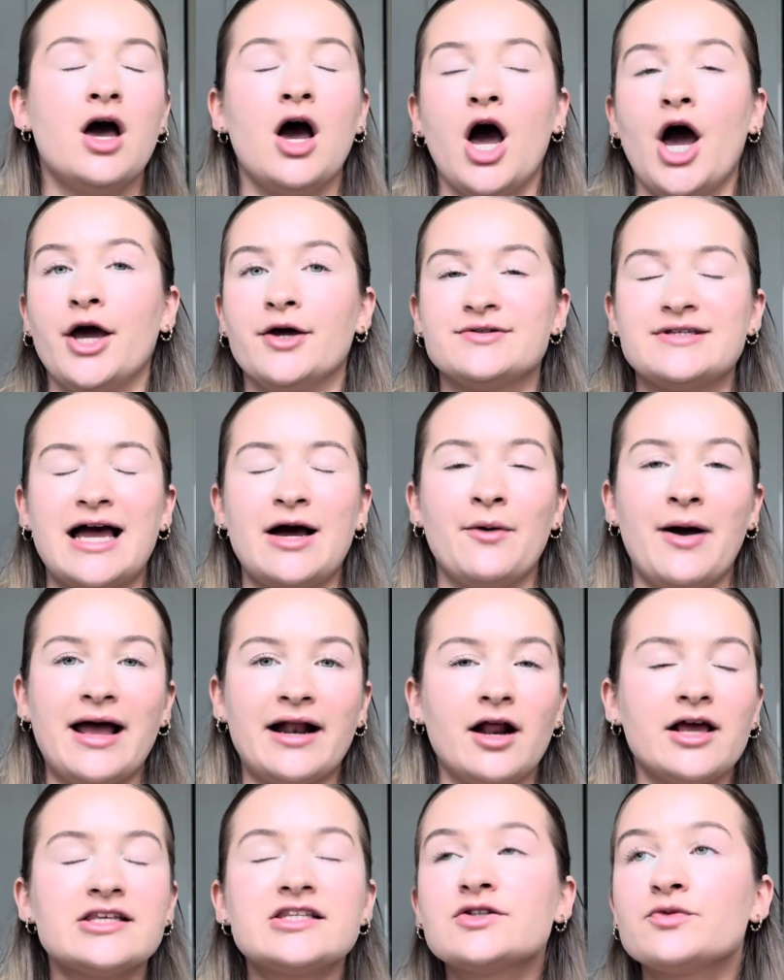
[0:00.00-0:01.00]
hotel, and
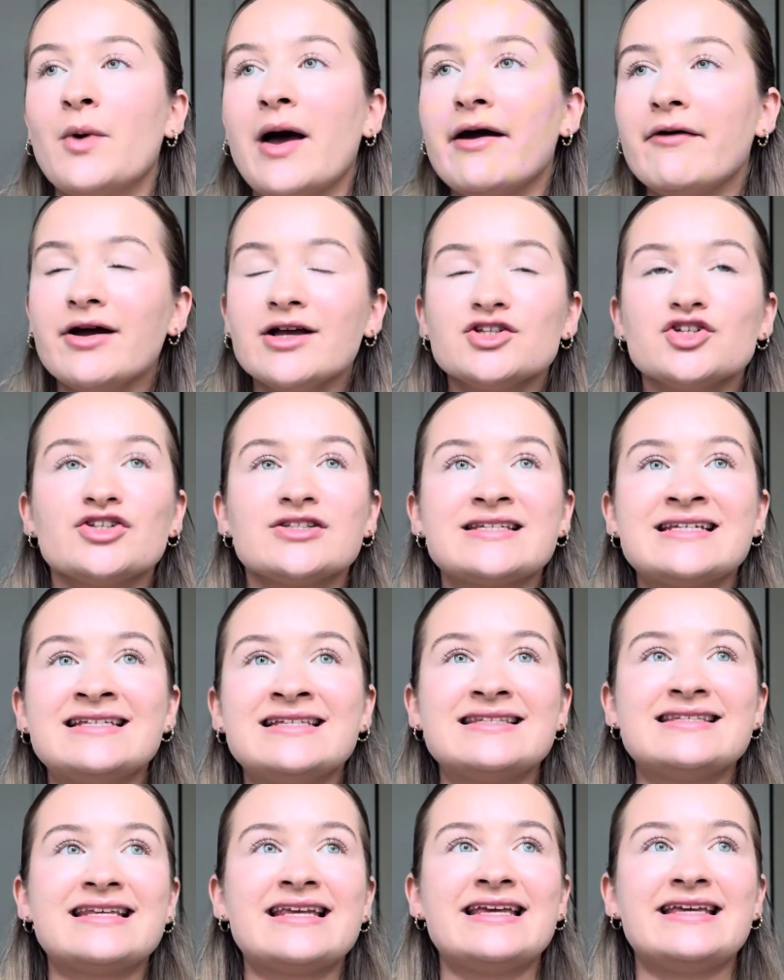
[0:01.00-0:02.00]
I swear I just
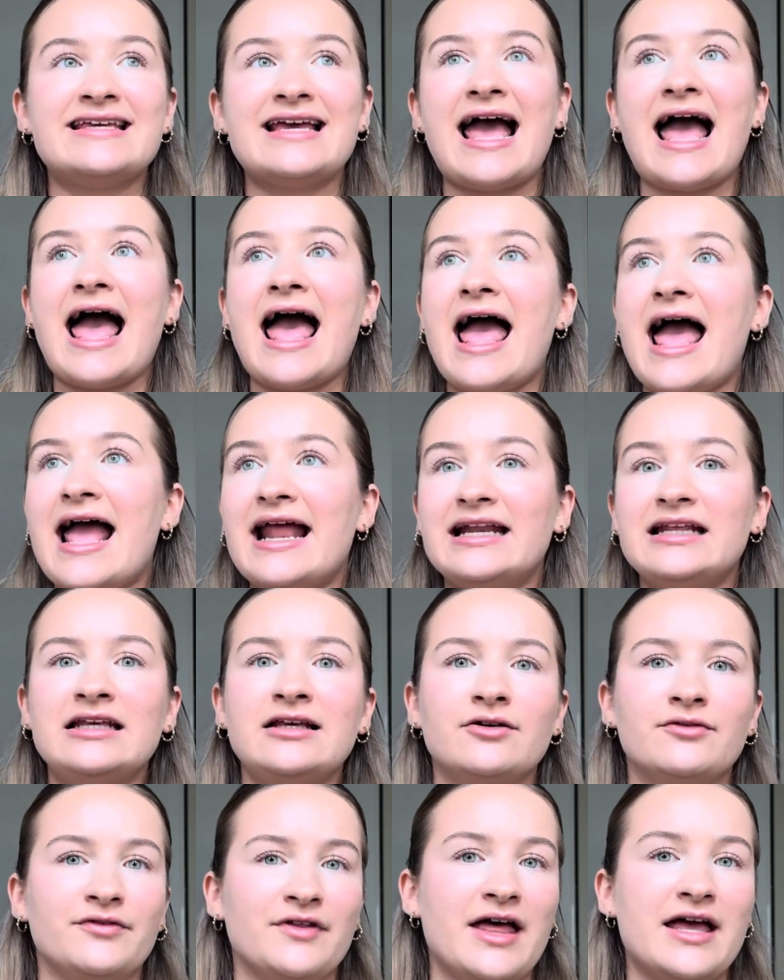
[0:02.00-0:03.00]
didn't see any
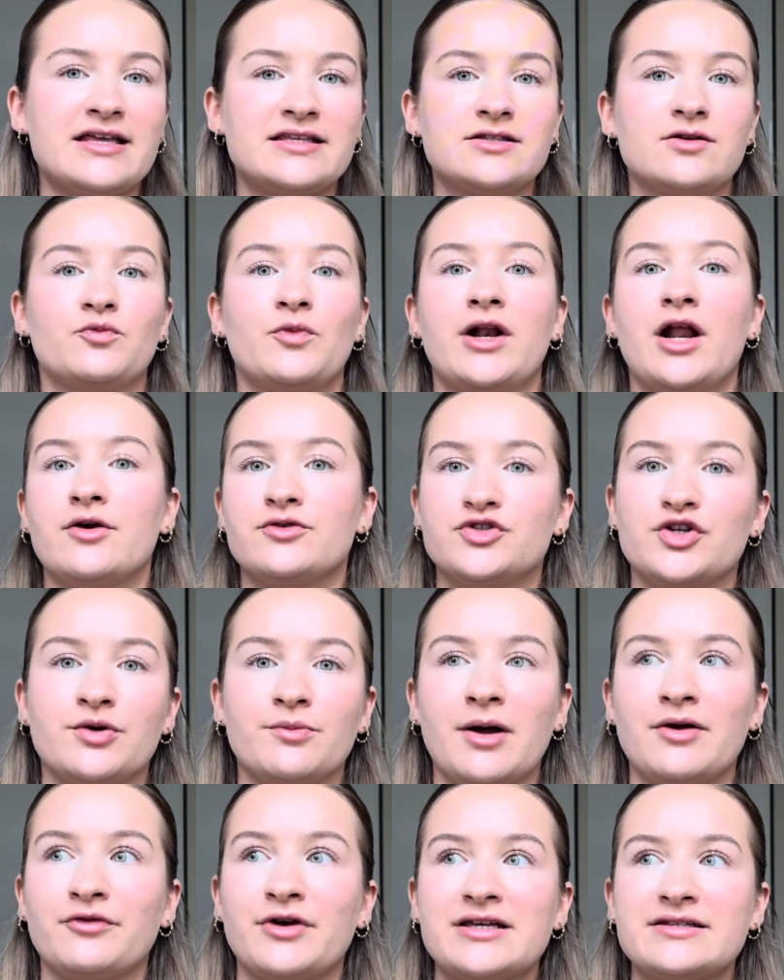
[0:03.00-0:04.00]
of this when I was doing
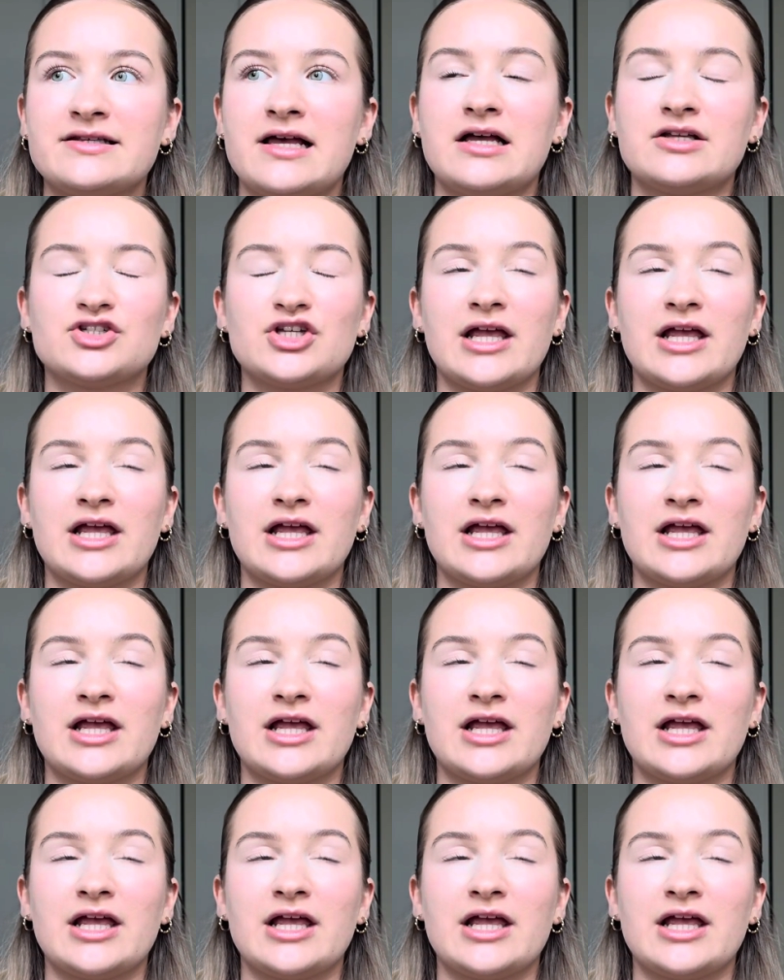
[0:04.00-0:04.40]
my research.